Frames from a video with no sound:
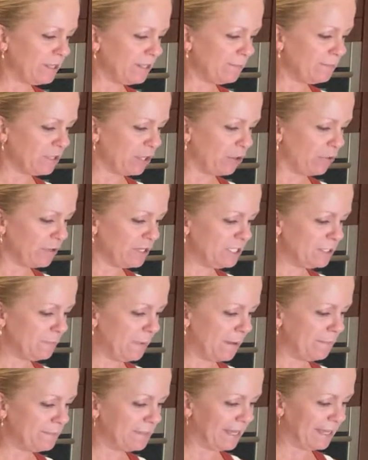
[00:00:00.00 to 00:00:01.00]
them to crisp
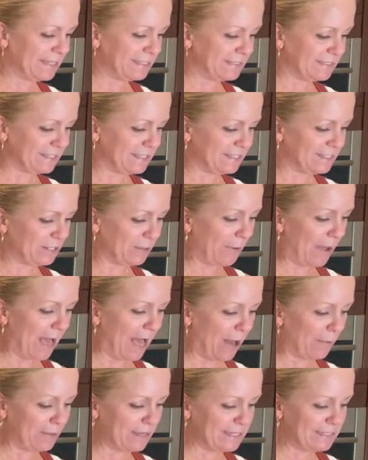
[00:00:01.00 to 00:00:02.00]
up nicely. So
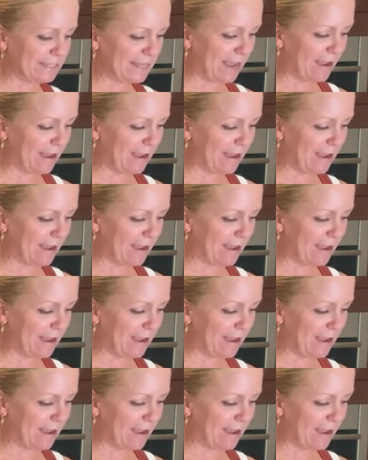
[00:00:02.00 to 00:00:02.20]
how is